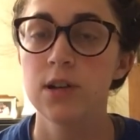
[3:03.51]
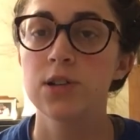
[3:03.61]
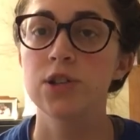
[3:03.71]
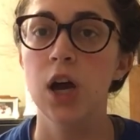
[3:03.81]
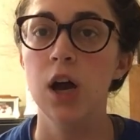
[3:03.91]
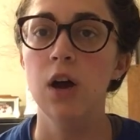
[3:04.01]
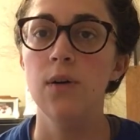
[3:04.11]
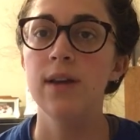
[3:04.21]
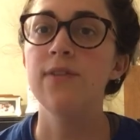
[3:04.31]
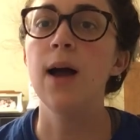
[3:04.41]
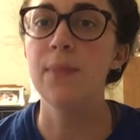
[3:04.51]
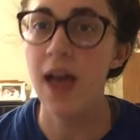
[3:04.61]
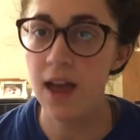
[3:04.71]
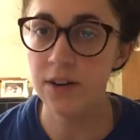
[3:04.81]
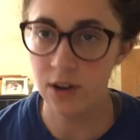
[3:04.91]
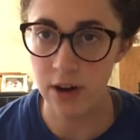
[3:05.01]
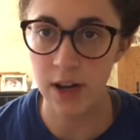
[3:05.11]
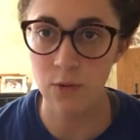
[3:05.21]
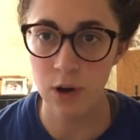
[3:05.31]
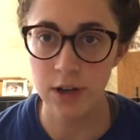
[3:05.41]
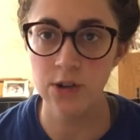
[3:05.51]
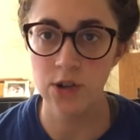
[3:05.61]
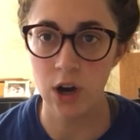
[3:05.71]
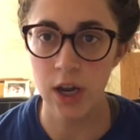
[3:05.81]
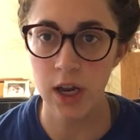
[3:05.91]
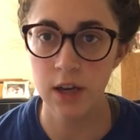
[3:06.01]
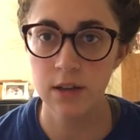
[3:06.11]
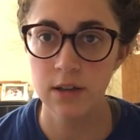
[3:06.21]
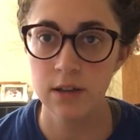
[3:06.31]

So if I'm head nodding while you're talking,